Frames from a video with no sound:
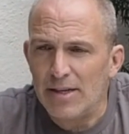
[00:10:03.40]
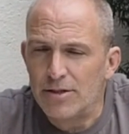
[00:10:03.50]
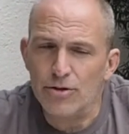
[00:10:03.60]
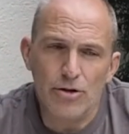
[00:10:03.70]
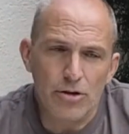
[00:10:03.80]

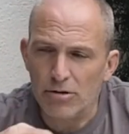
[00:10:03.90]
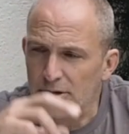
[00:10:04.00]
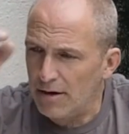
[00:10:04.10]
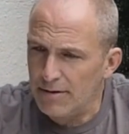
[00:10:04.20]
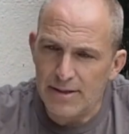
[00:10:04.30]
So you go
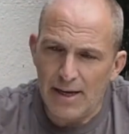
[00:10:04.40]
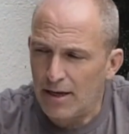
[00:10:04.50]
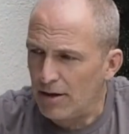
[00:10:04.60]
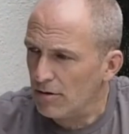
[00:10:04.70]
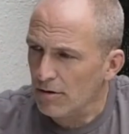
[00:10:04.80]
down a
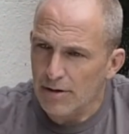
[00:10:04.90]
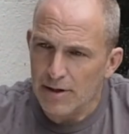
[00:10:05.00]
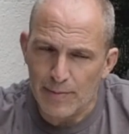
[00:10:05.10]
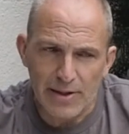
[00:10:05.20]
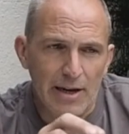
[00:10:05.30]
deck, you go a
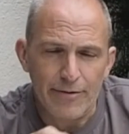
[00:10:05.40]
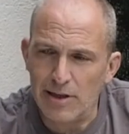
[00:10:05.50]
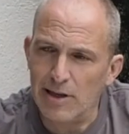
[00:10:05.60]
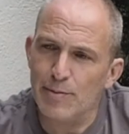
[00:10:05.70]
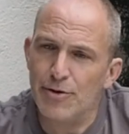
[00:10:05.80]
little bit left, a
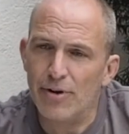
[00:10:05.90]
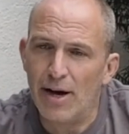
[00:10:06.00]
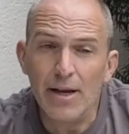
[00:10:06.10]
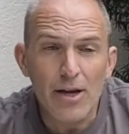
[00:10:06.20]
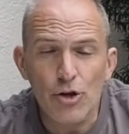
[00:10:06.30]
little bit
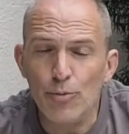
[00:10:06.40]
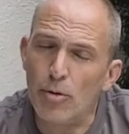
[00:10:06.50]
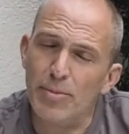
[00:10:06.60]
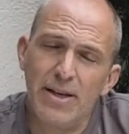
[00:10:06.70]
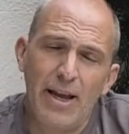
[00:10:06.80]
right. You
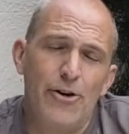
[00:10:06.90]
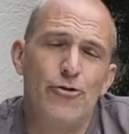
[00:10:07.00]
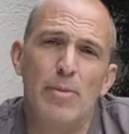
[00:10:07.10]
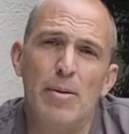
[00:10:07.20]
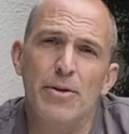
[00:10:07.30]
probably can't
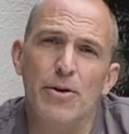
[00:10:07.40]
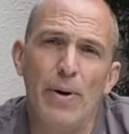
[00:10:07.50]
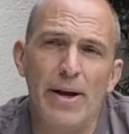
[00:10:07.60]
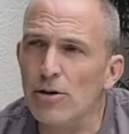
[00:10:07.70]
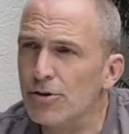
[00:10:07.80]
remember the
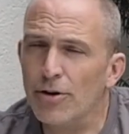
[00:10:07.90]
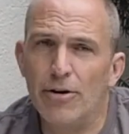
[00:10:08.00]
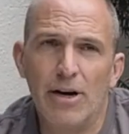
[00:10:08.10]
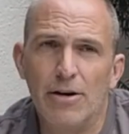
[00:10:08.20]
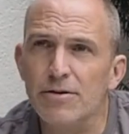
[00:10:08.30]
way. You turn
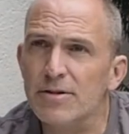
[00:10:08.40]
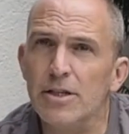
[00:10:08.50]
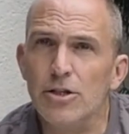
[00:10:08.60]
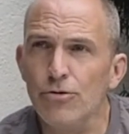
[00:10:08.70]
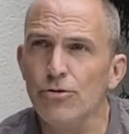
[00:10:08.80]
around, you see
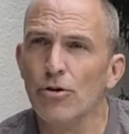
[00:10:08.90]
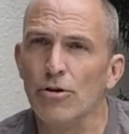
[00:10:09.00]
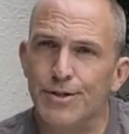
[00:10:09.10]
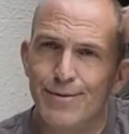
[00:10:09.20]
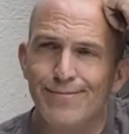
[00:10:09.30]
two
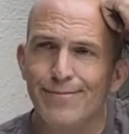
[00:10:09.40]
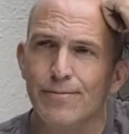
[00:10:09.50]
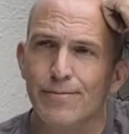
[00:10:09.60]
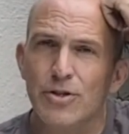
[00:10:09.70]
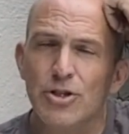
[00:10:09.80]
doors.
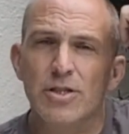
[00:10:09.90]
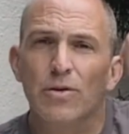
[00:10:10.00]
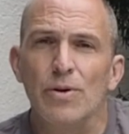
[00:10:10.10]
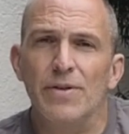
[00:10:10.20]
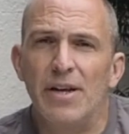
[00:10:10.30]
Which is the
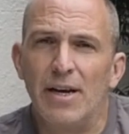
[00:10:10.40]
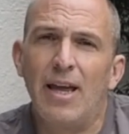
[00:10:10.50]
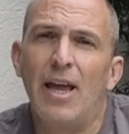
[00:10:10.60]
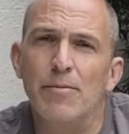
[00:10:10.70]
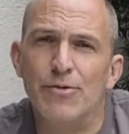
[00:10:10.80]
one that I
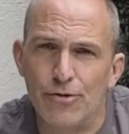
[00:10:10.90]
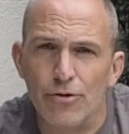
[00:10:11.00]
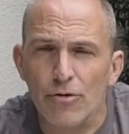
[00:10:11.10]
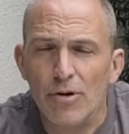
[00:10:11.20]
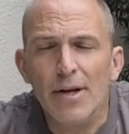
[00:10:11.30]
came
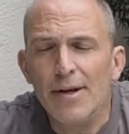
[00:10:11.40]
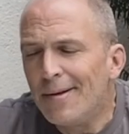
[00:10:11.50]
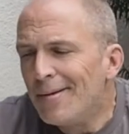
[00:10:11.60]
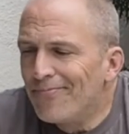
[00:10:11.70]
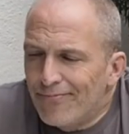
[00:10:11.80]
through?
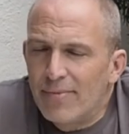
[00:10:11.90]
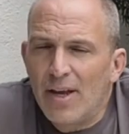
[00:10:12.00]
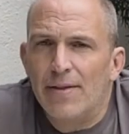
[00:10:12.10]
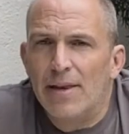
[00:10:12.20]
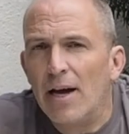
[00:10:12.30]

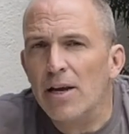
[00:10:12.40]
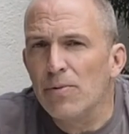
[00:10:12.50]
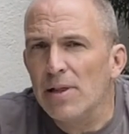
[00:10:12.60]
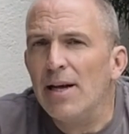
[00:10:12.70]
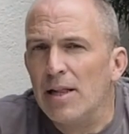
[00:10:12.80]
Yeah, the line
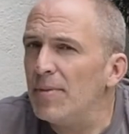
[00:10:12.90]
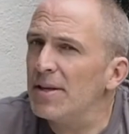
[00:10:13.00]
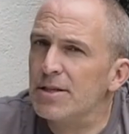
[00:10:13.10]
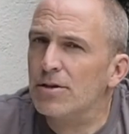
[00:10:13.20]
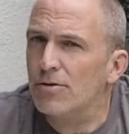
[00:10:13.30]
will help.
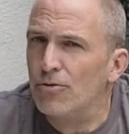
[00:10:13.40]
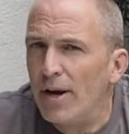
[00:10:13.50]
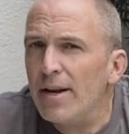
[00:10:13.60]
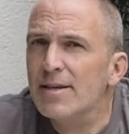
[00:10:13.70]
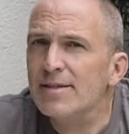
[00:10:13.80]
That's a
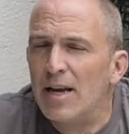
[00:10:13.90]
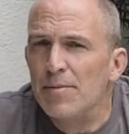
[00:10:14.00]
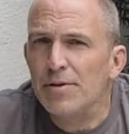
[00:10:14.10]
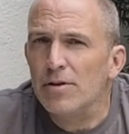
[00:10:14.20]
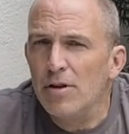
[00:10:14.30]
great
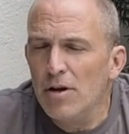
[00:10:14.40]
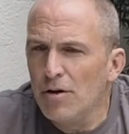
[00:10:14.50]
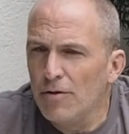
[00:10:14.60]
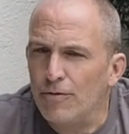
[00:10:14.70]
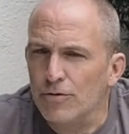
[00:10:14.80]
example
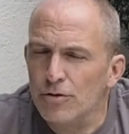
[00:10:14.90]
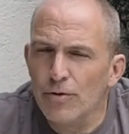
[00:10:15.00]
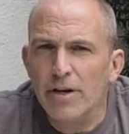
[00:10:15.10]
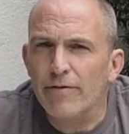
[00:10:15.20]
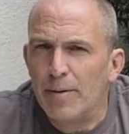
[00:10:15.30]
for
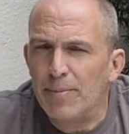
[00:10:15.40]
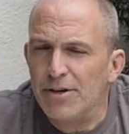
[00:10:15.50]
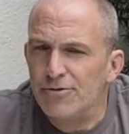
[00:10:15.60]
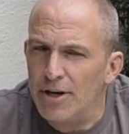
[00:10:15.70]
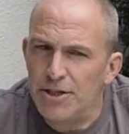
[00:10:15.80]
doing a wreck
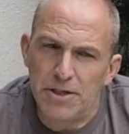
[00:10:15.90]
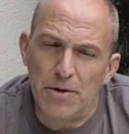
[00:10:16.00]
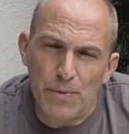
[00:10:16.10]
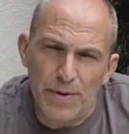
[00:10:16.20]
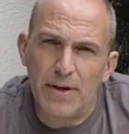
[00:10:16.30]

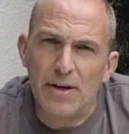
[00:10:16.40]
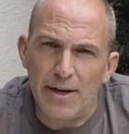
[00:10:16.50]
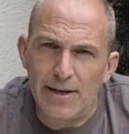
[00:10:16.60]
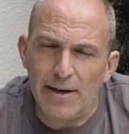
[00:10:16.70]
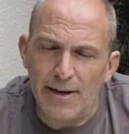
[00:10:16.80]
penetration with a
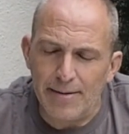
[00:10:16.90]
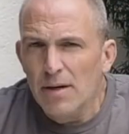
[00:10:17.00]
guideline.